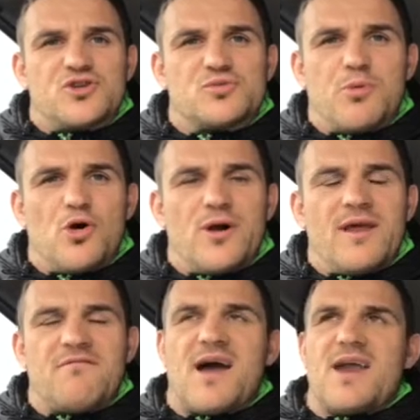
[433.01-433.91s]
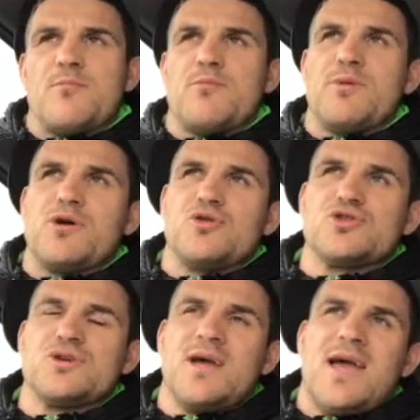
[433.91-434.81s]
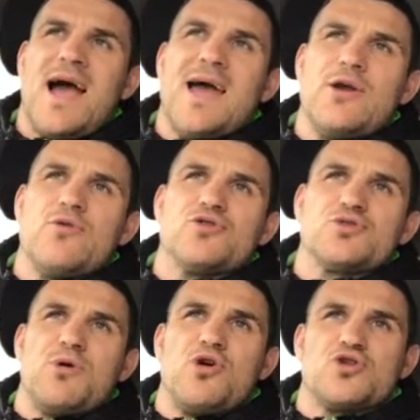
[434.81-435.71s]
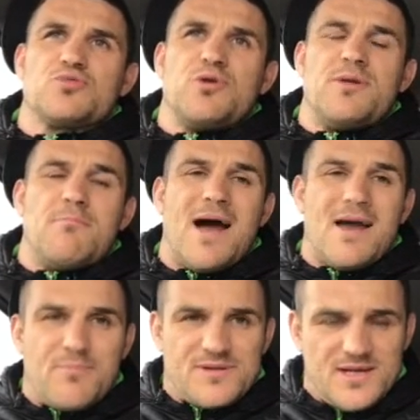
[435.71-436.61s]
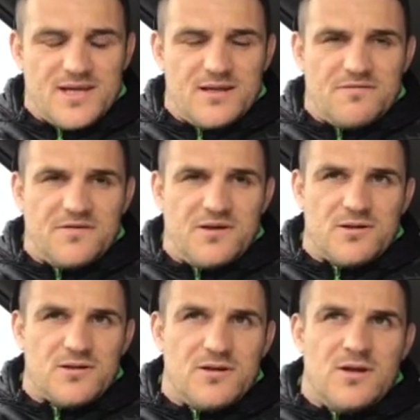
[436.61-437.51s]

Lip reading: the sporting environment, because I know that sportsmen in my particular field,